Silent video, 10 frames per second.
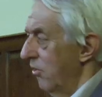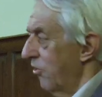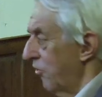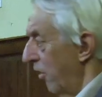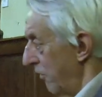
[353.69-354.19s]

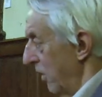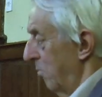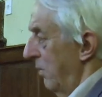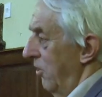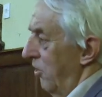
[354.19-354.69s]

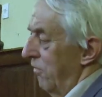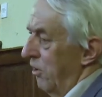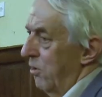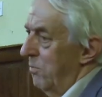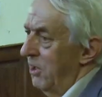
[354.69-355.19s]
Soviet period of
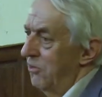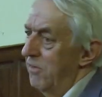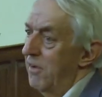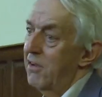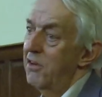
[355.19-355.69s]

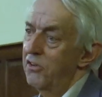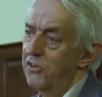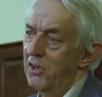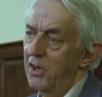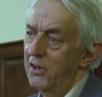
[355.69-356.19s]
occupation of
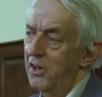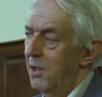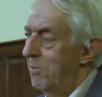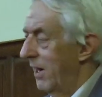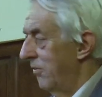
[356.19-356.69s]
Afghanistan
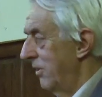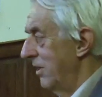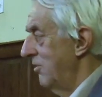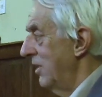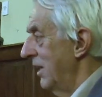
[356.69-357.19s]
back in the
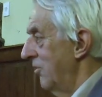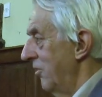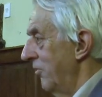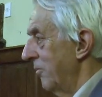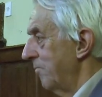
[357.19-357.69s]

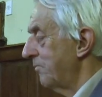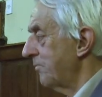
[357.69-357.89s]
1980s.